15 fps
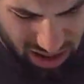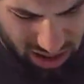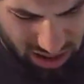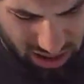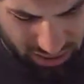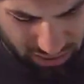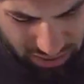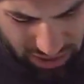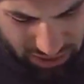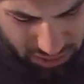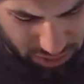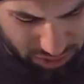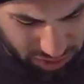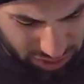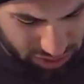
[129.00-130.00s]
if that's
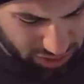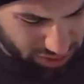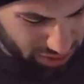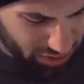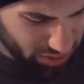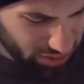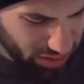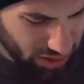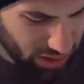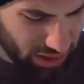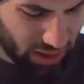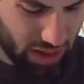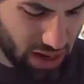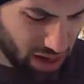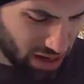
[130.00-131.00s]
what you're into.
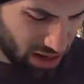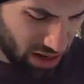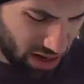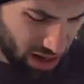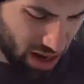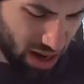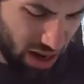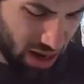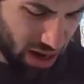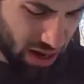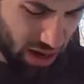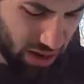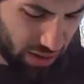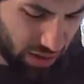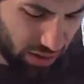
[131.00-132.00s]

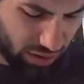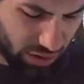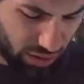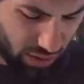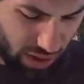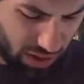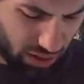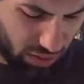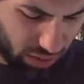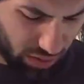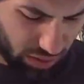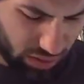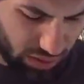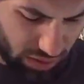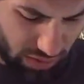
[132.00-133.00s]
And they also make it with a
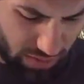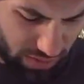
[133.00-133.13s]
hood.